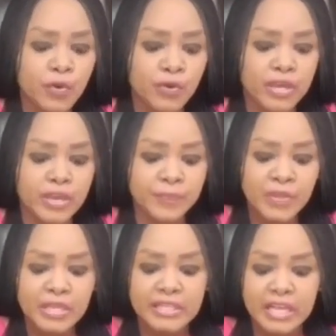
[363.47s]
Okay,
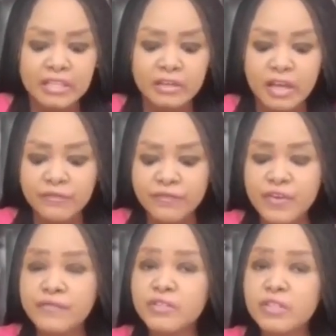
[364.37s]
now the
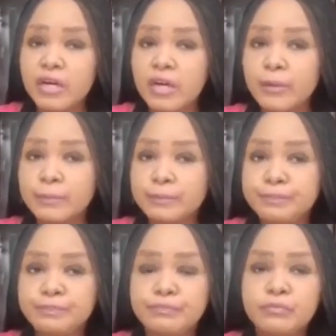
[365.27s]
fifth
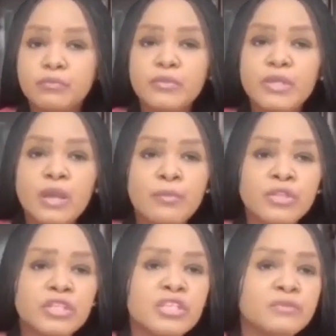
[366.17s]

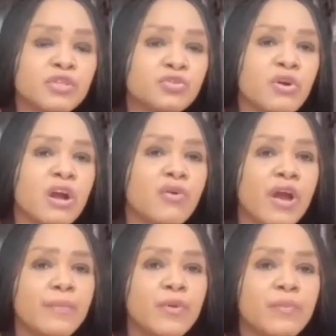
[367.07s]
money tip is to
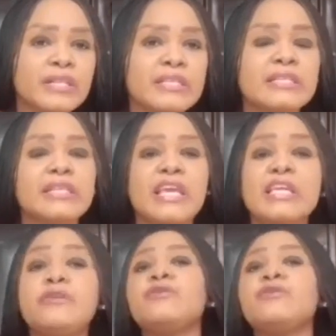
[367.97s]
acquire properties in